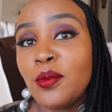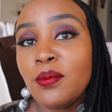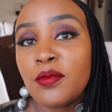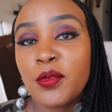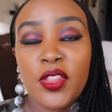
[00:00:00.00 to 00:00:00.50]
you,
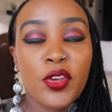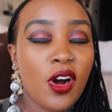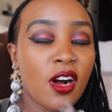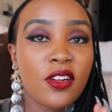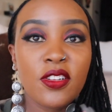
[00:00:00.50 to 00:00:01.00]
whether
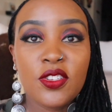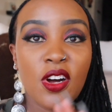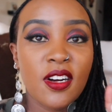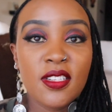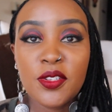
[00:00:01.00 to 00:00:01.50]
you're uncles
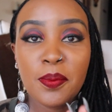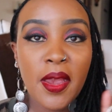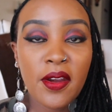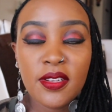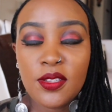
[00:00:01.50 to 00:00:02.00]
or aunts or
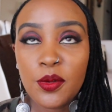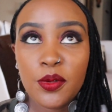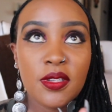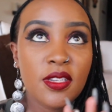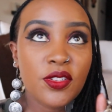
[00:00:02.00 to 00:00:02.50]
parents
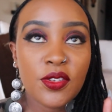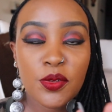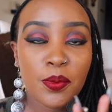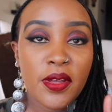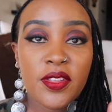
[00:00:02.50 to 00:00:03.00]
or
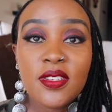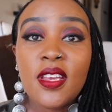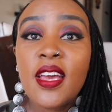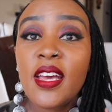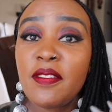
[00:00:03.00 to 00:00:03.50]
sisters or brothers,
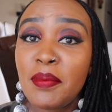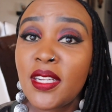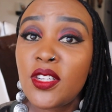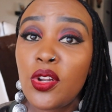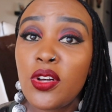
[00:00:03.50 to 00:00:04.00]
have
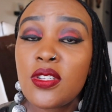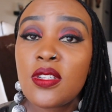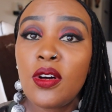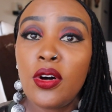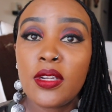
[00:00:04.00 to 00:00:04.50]
been at a
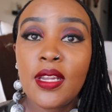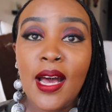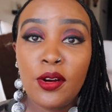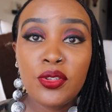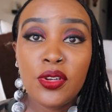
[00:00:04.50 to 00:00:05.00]
loss on
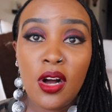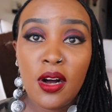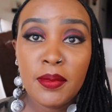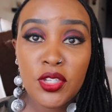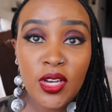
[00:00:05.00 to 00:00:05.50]
how to
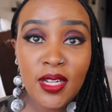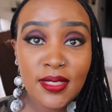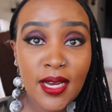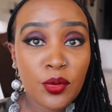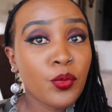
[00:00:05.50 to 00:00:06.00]
calm a
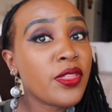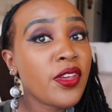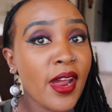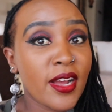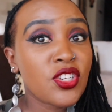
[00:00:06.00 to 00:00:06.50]
child down when
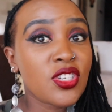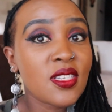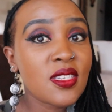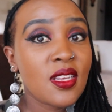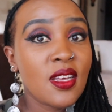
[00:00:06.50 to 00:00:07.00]
they're
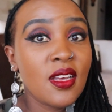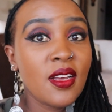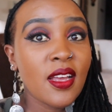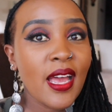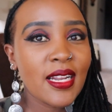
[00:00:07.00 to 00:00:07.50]
anxious
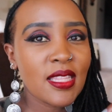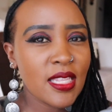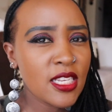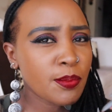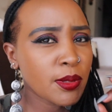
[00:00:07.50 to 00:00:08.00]
at
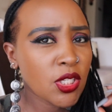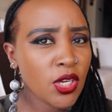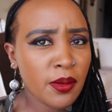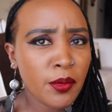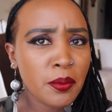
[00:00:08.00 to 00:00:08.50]
these
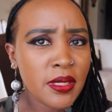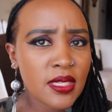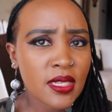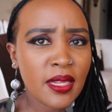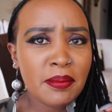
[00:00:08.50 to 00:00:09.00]
particular
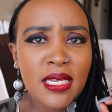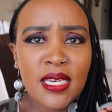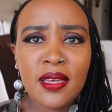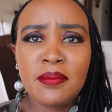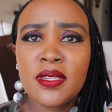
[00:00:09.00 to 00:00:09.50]
moments. Let me
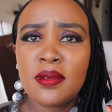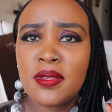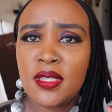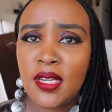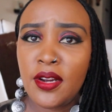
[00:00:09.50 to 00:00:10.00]
name some
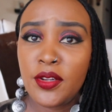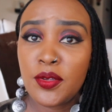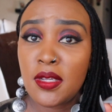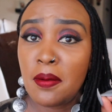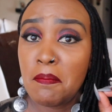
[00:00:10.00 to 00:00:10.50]

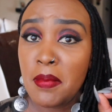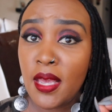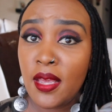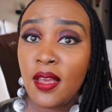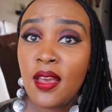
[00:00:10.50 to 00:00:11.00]
scenarios that
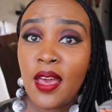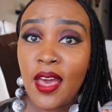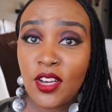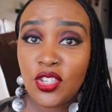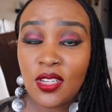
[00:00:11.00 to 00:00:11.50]
may
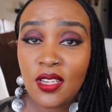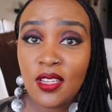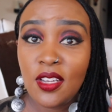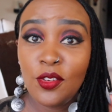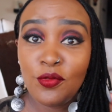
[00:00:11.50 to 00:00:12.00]

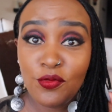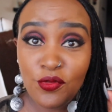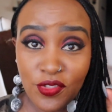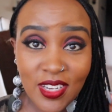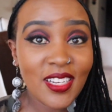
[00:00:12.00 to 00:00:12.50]
actually
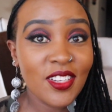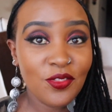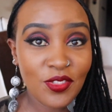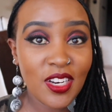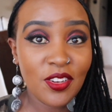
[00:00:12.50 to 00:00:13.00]

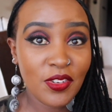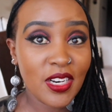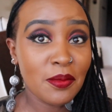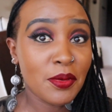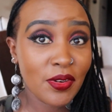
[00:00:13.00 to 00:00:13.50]

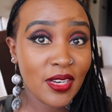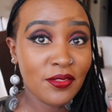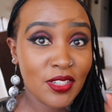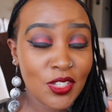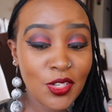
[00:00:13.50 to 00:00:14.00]
really be
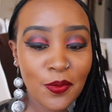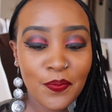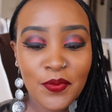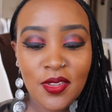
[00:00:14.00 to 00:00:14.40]
relevant to you.